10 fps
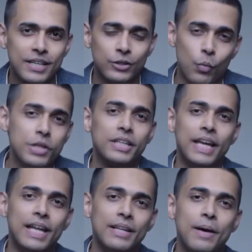So once
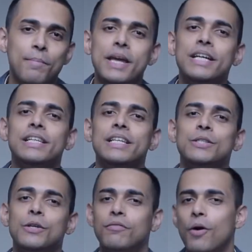again, make a
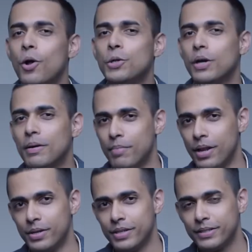list of all your
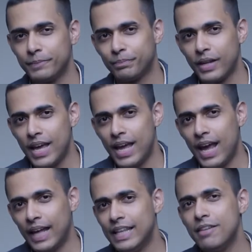competitors
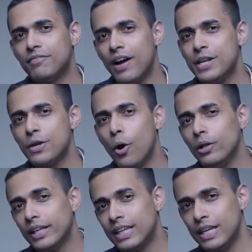and then find
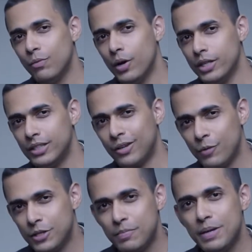all the keywords
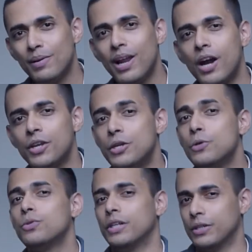which people are
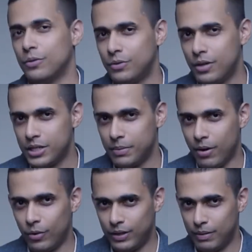using to search
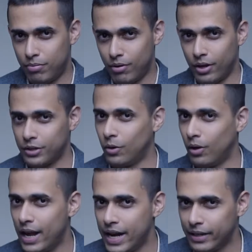about their products
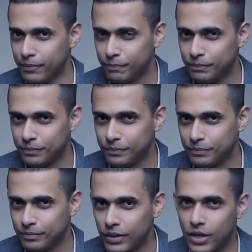online.
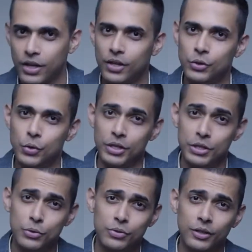You can
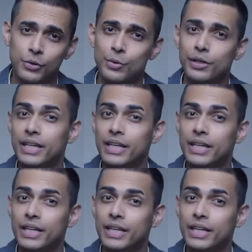use the Google